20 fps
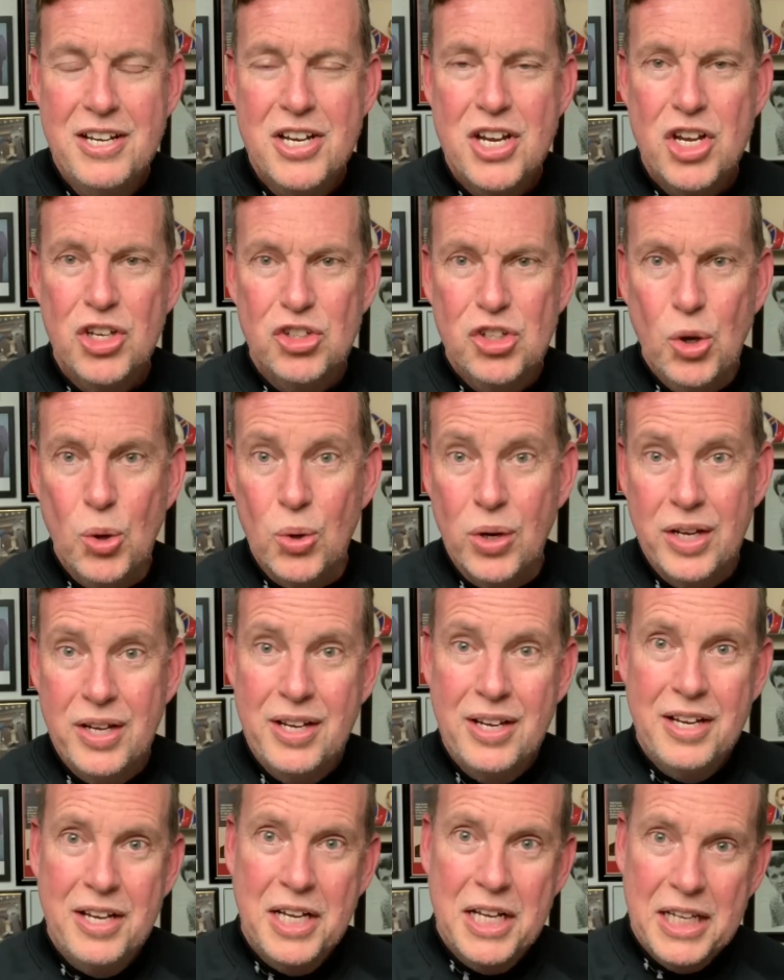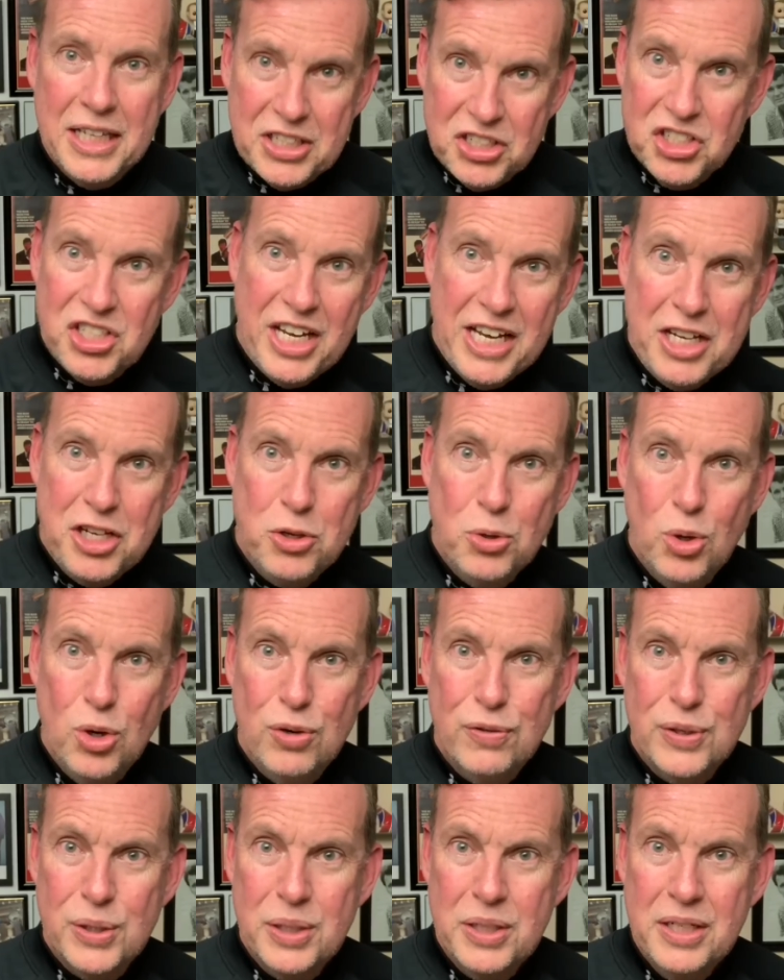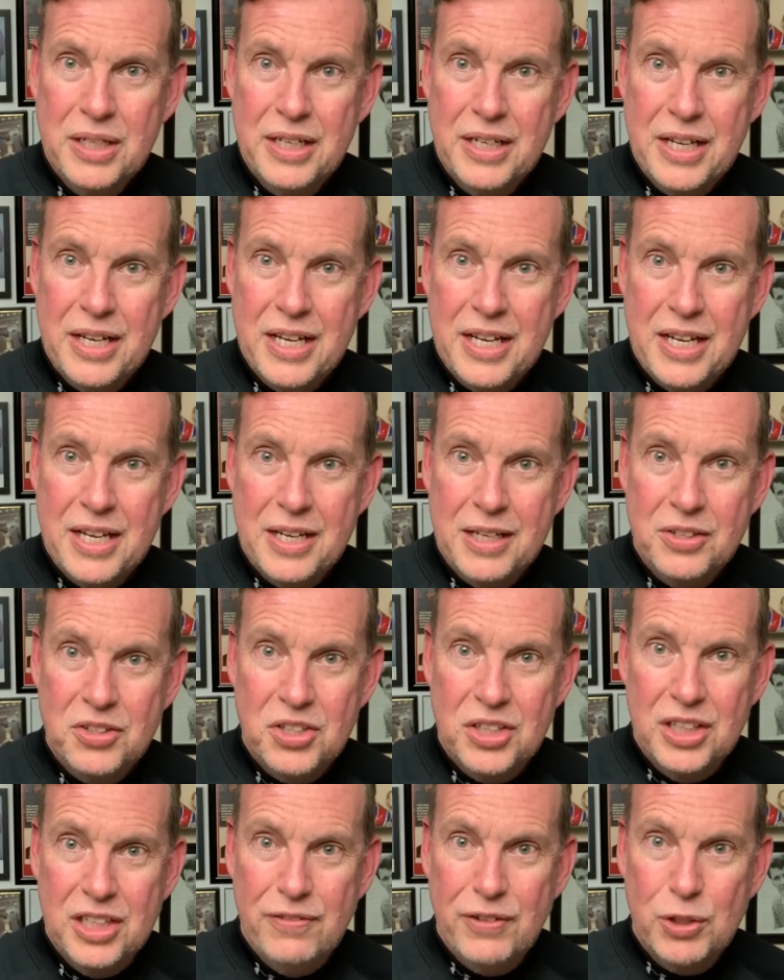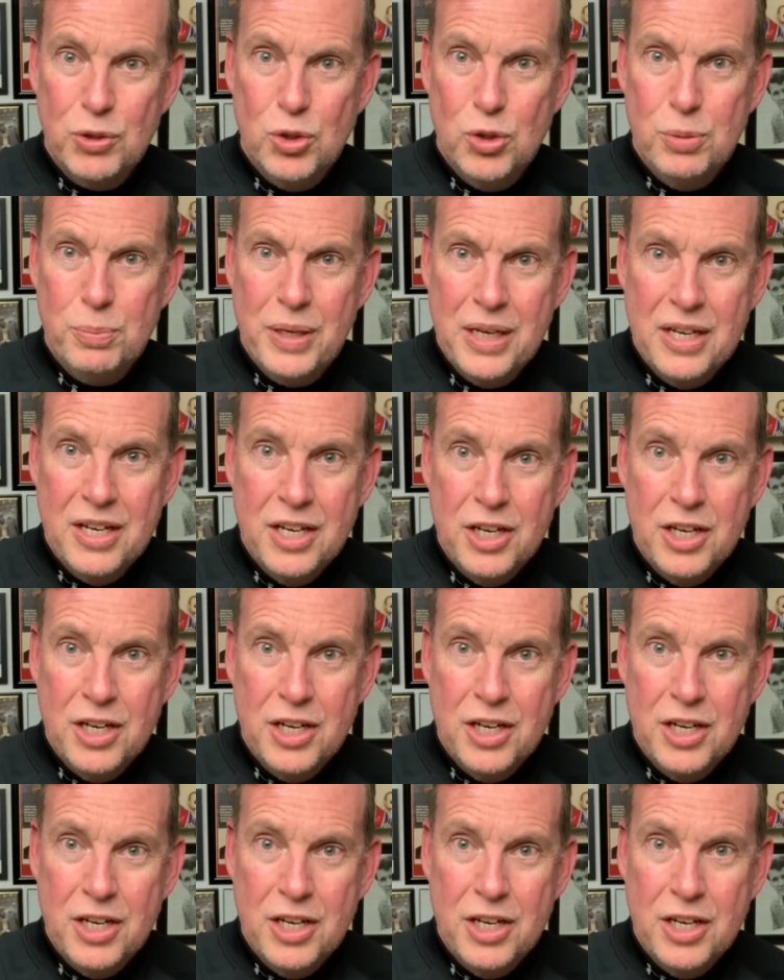So let's take you over uh, to the living room.